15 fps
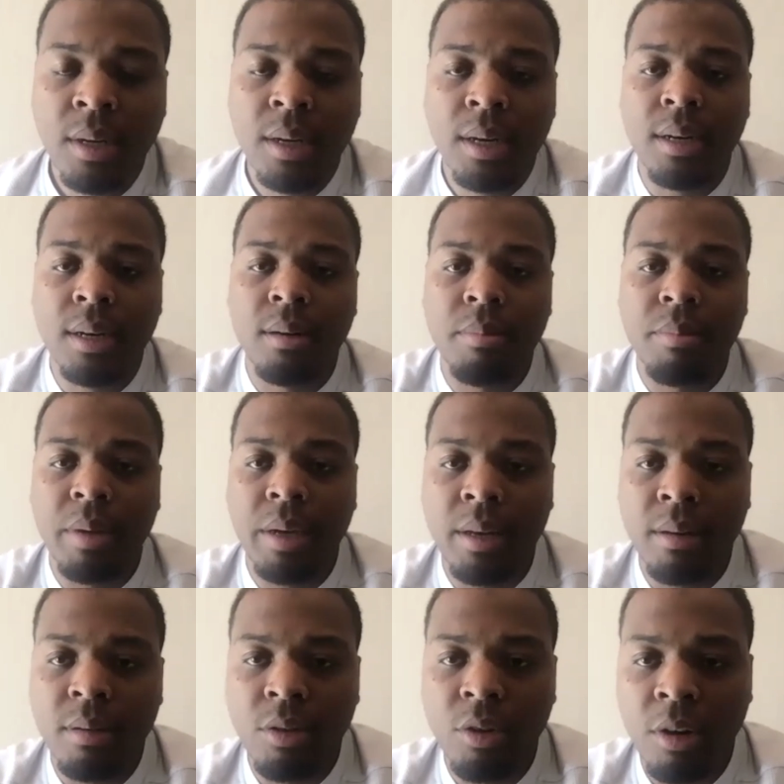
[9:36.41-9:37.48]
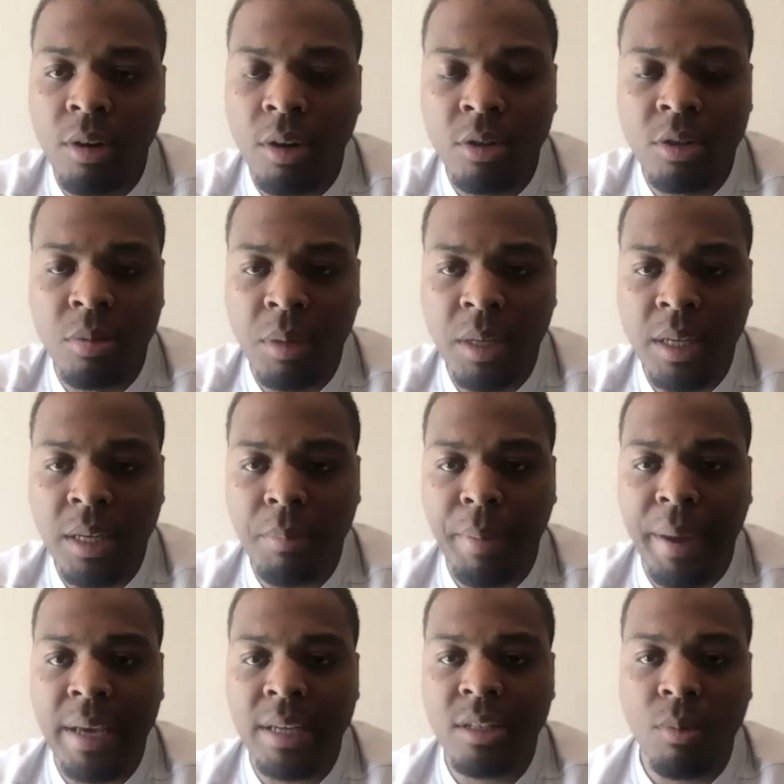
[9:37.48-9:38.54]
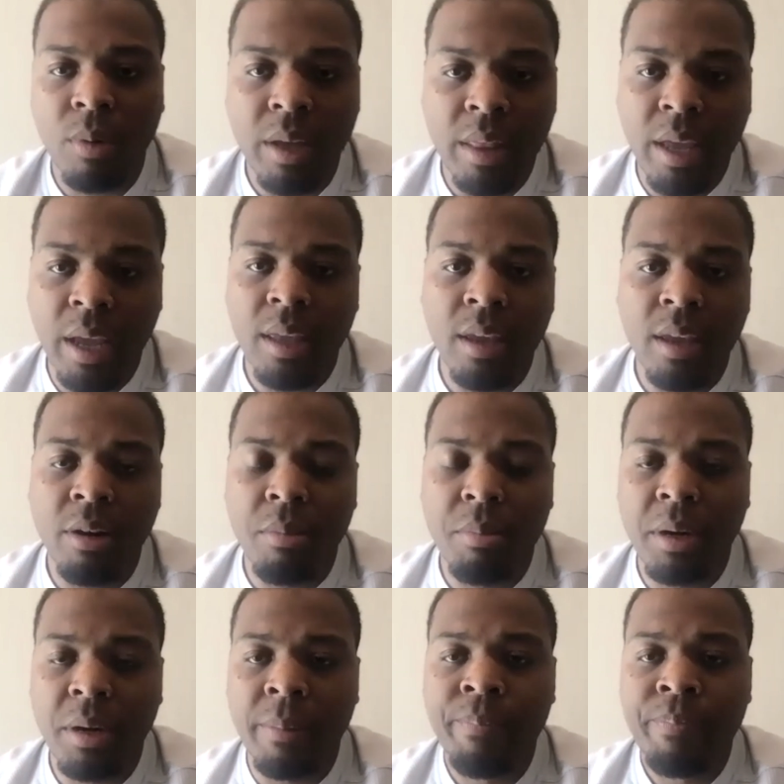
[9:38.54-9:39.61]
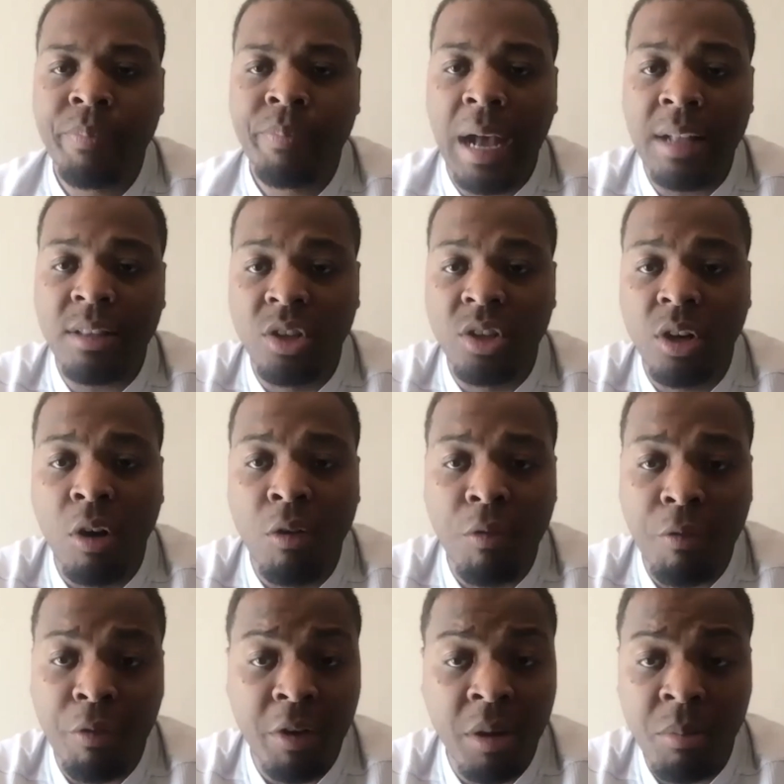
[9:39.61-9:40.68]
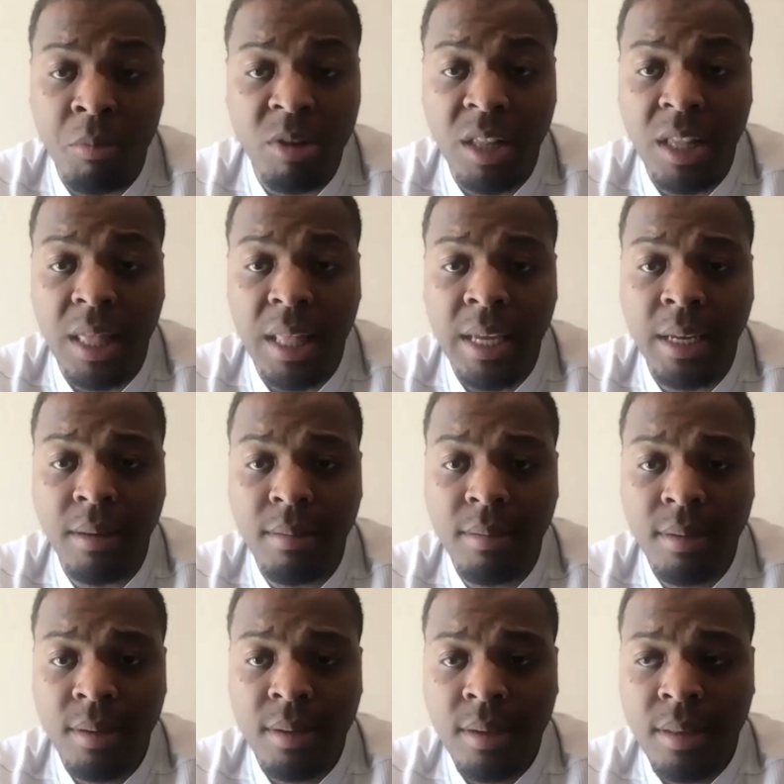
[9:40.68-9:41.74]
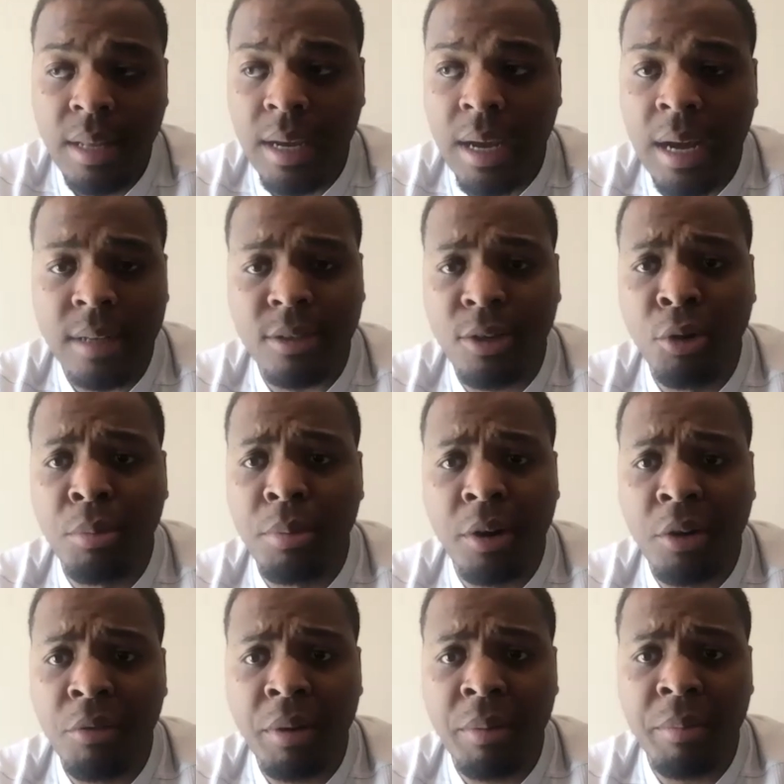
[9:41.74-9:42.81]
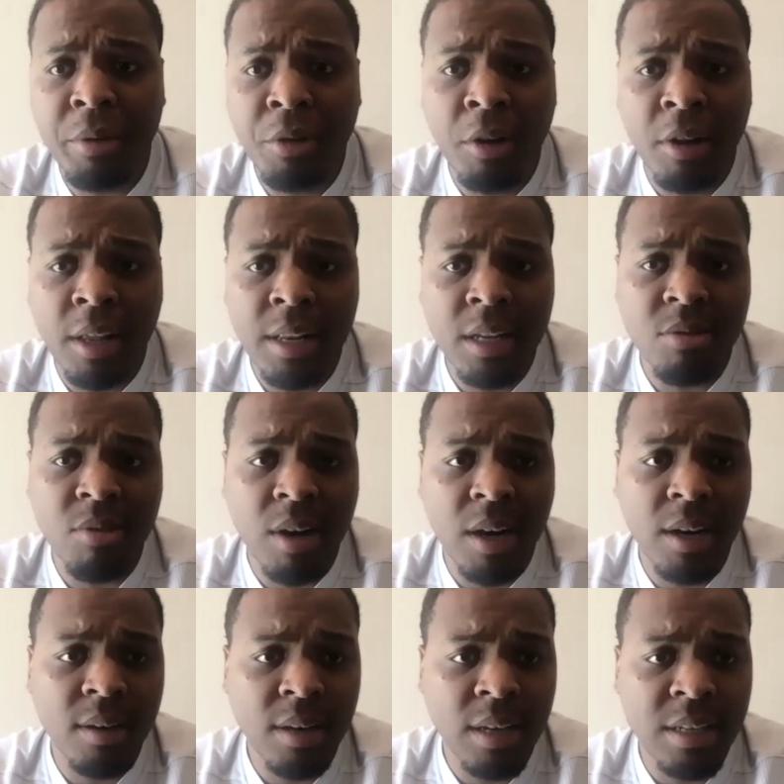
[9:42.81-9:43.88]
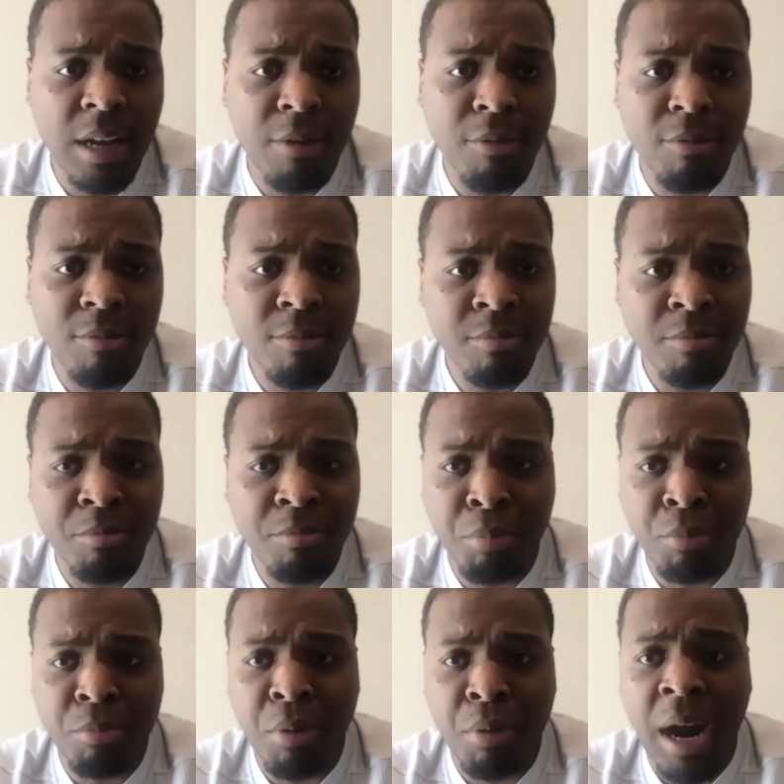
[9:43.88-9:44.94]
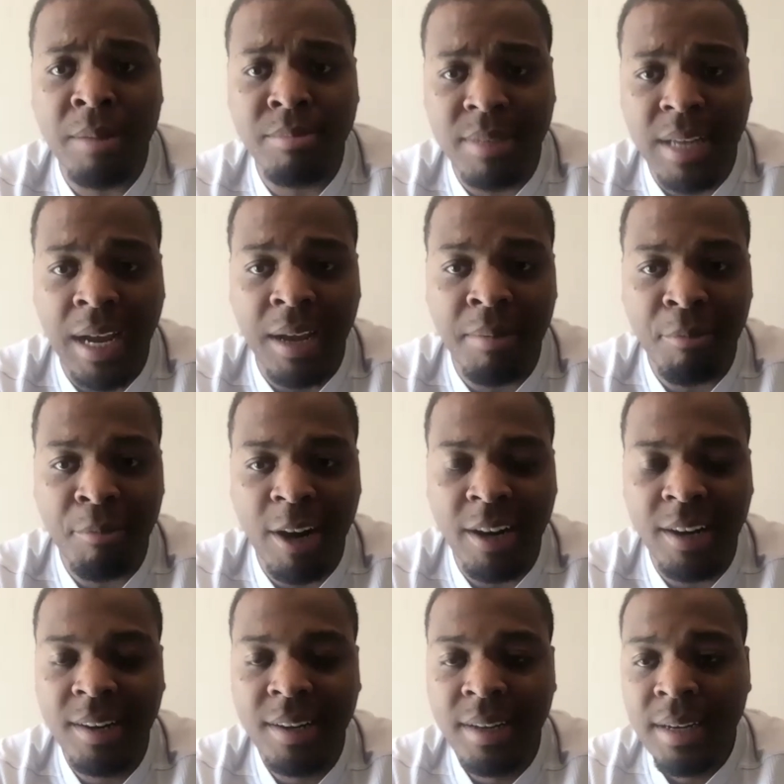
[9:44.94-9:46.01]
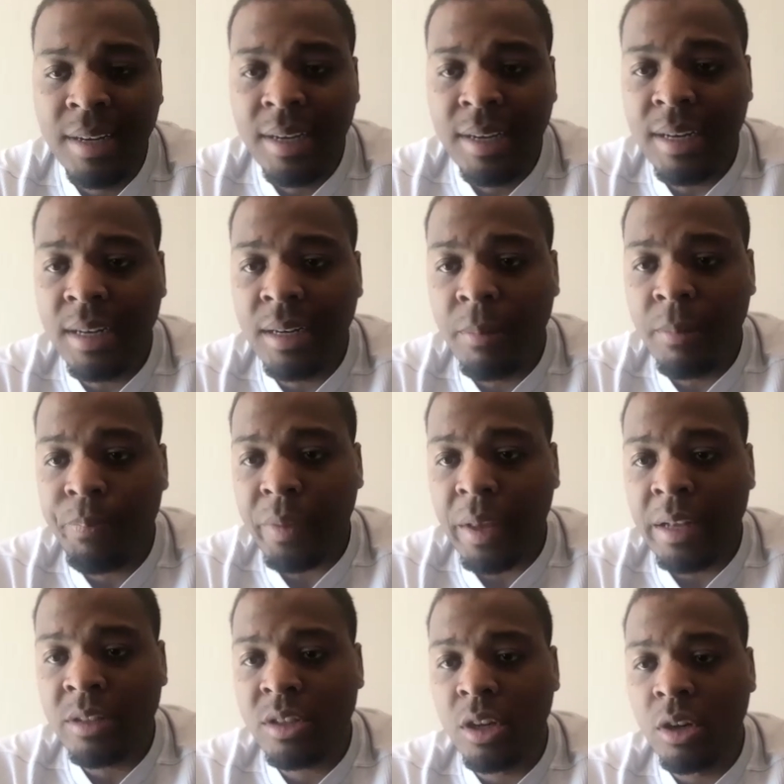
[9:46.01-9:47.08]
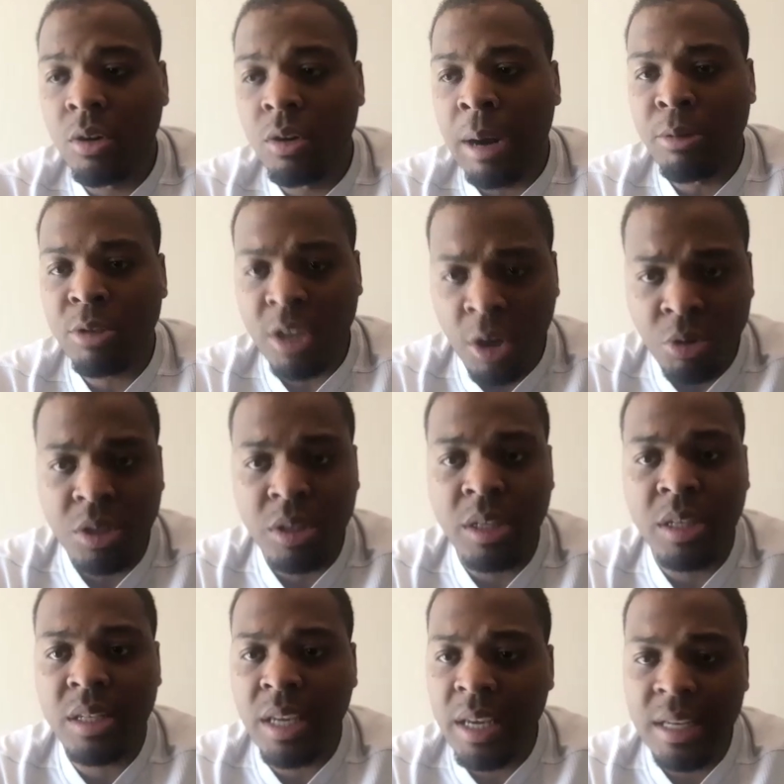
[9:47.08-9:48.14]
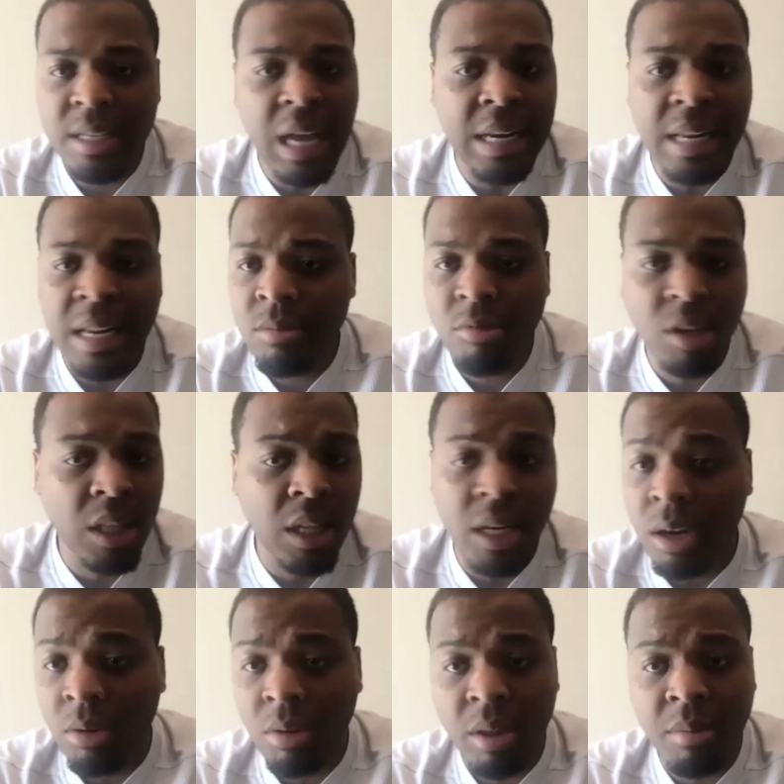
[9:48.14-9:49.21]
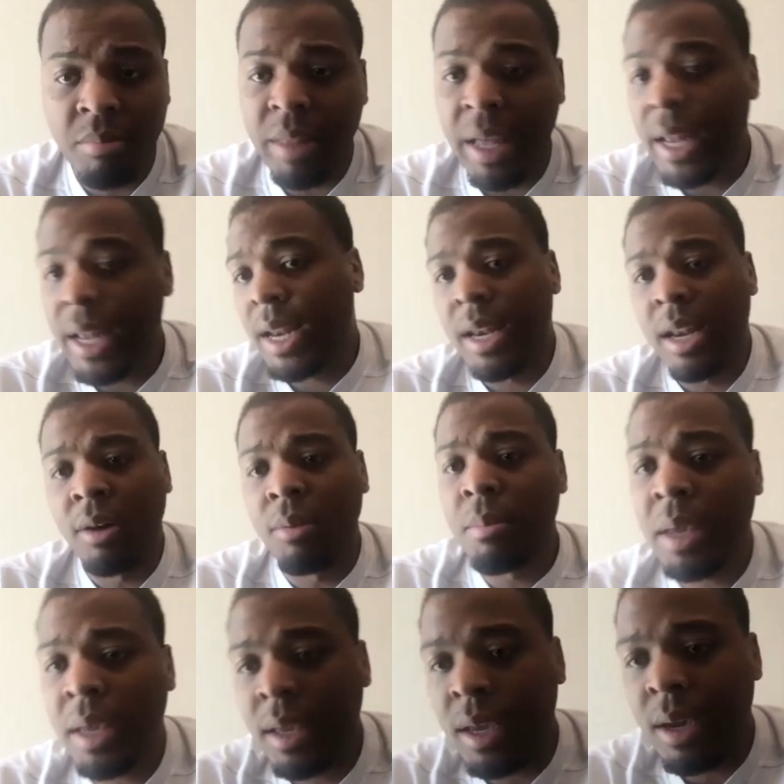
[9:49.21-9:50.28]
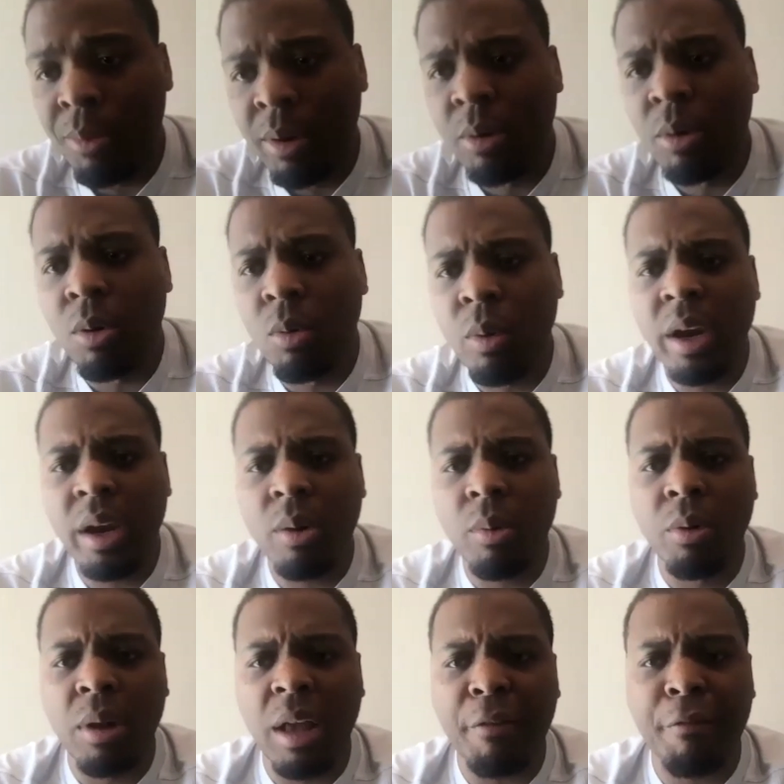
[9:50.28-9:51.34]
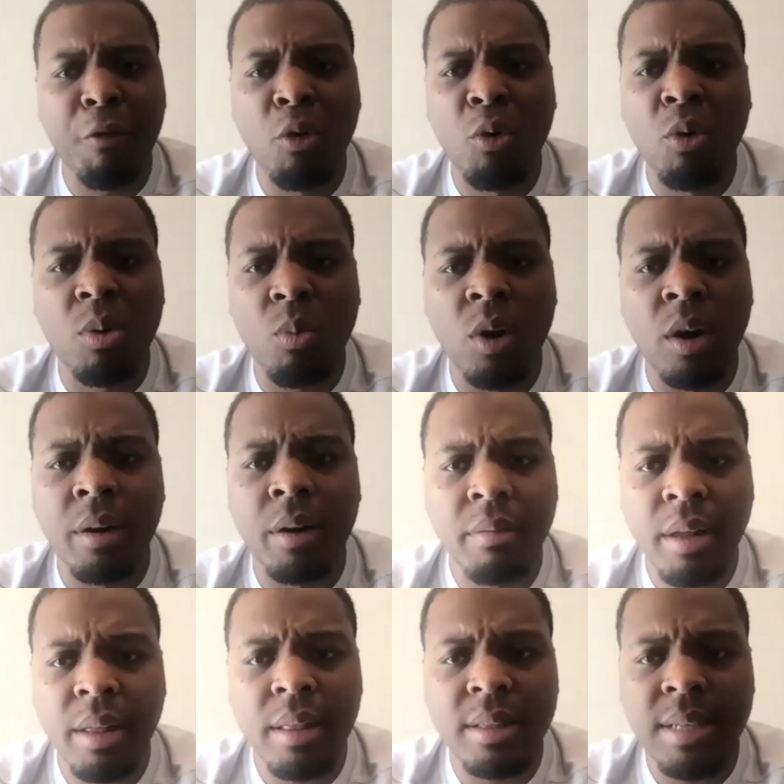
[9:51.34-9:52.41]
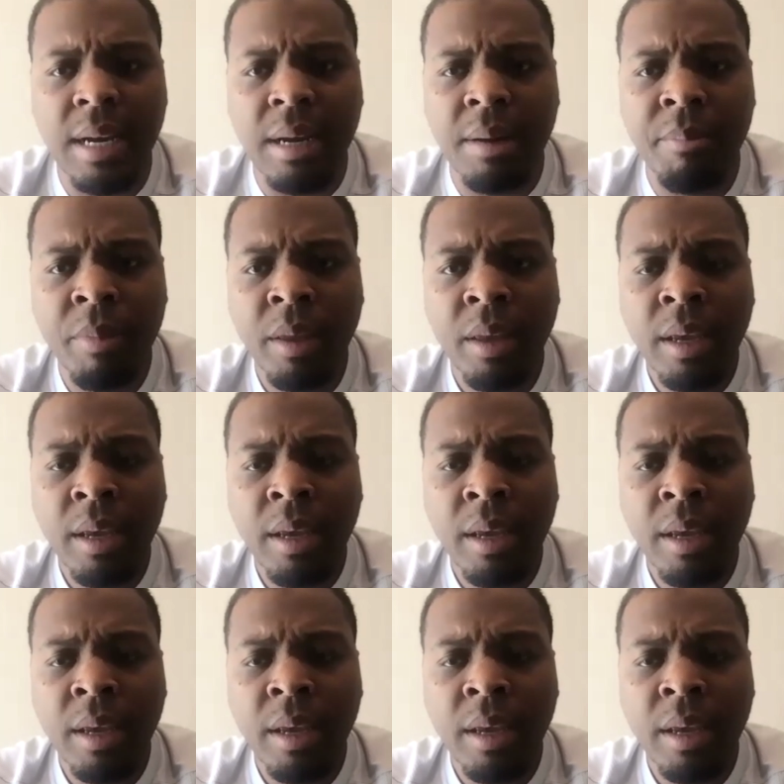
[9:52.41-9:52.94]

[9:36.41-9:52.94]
And, you know, ultimately he passed away that year, but I took over for him really late, like October, November, you know, like that's right. That's like prime time, right? And so I was coaching these kids. I didn't really know them. They didn't know me. And we were like 4-1 at the time.